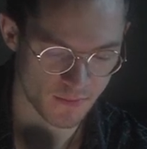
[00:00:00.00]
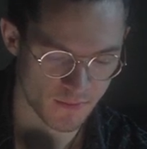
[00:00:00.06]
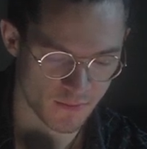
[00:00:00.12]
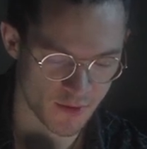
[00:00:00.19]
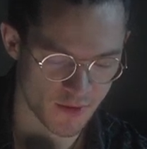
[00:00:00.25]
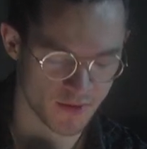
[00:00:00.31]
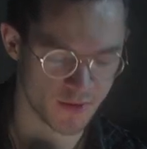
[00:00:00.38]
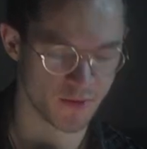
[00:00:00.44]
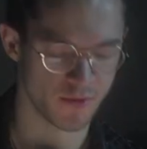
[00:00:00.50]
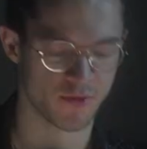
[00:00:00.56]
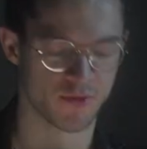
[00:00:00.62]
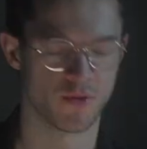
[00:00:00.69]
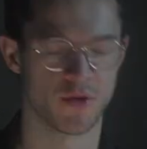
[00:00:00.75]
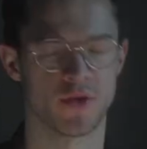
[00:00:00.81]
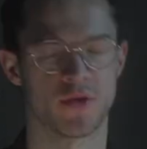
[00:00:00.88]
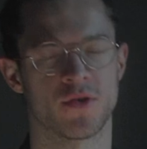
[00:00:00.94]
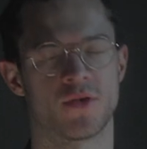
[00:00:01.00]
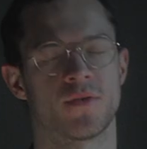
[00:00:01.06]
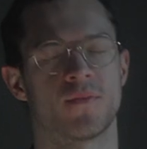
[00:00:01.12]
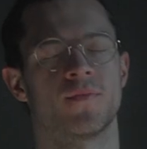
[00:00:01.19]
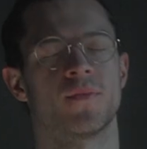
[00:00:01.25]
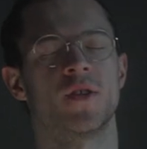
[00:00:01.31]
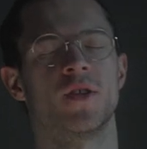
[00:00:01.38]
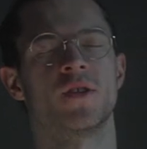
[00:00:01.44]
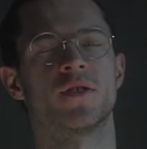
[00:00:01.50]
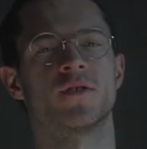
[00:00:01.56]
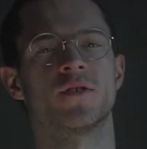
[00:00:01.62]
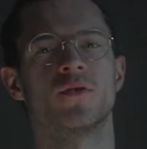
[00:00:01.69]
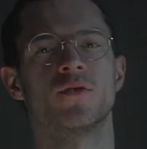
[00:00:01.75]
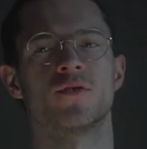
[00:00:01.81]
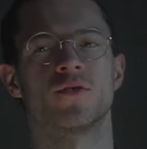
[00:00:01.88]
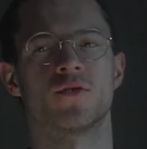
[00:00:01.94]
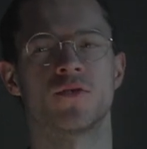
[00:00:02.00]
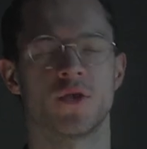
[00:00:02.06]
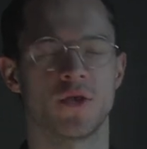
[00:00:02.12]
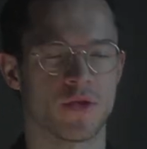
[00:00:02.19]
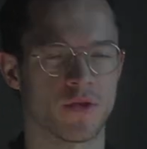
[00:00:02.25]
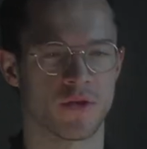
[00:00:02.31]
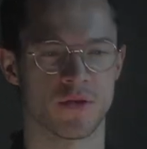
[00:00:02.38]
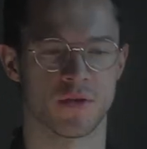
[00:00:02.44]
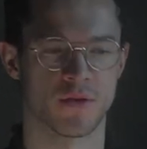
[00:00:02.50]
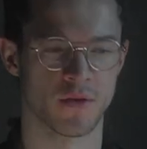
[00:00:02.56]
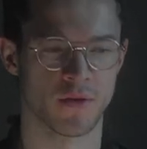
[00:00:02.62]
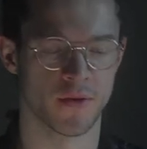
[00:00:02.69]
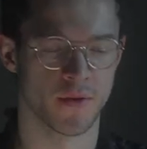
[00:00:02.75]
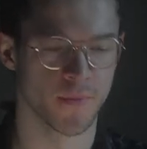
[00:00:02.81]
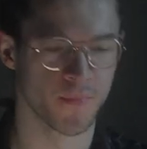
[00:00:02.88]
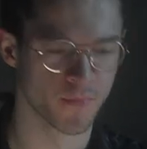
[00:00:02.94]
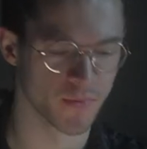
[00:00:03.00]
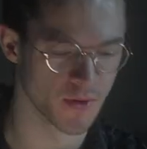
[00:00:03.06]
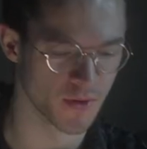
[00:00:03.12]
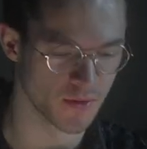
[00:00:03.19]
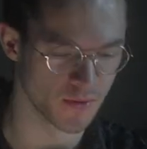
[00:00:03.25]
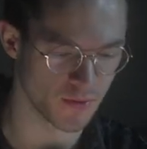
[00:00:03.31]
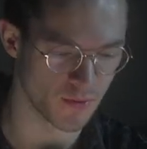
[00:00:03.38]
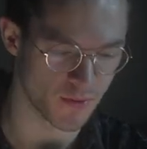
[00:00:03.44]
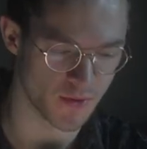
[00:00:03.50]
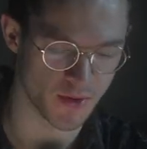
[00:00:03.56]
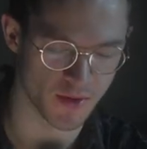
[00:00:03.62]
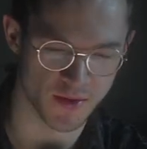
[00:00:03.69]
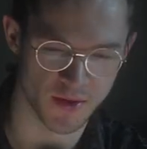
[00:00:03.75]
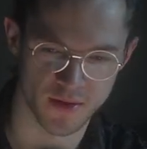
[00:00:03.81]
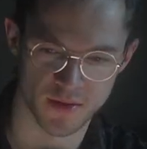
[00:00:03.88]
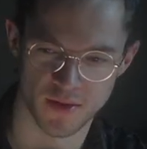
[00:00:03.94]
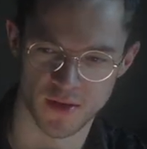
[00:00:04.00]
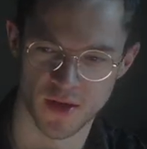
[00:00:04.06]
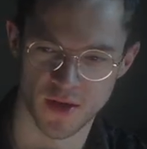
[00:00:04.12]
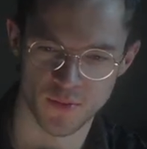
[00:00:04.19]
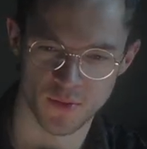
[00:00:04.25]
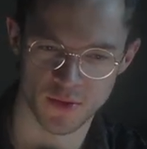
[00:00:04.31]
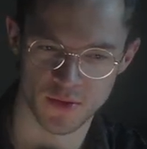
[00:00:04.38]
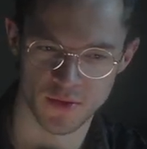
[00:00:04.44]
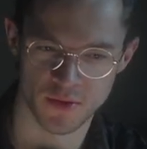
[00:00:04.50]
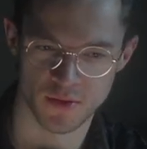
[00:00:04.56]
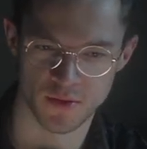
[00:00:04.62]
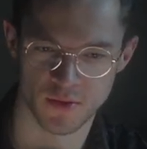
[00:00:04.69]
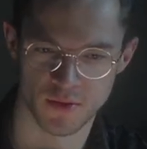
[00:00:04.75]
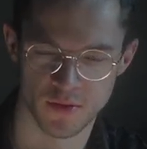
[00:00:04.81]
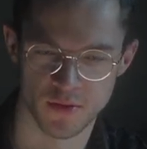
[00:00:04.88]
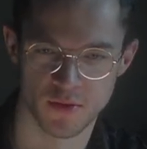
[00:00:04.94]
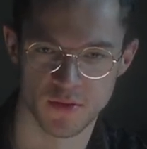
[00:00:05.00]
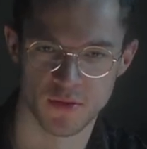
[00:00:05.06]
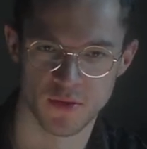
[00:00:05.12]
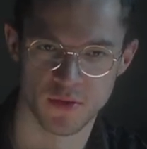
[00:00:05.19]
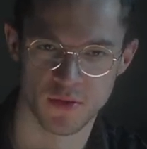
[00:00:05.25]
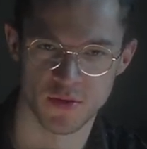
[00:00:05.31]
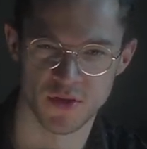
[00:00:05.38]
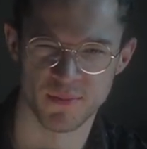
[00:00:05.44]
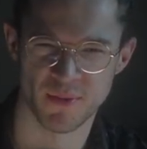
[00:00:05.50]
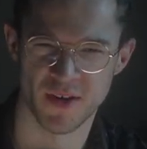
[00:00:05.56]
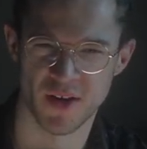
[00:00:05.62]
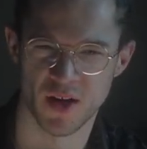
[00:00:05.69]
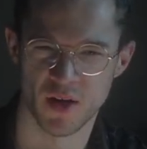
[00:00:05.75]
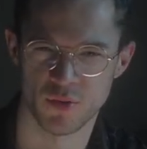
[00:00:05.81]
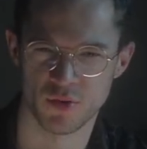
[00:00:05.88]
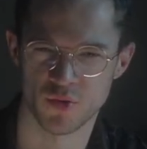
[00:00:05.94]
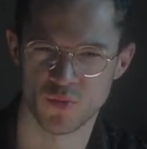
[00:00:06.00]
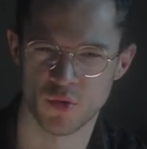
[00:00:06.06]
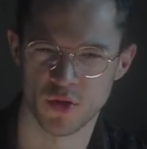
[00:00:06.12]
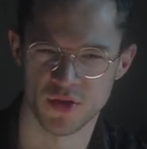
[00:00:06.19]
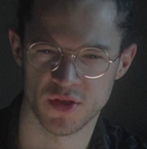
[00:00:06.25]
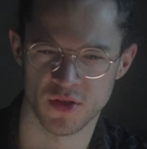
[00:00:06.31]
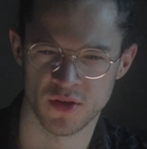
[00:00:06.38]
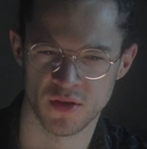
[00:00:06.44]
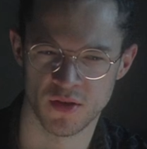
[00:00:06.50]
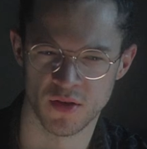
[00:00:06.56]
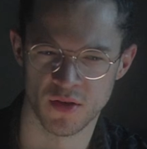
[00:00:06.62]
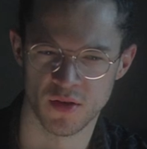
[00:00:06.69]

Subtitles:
But it's so strange. It is so strange to think that I would spend hours watching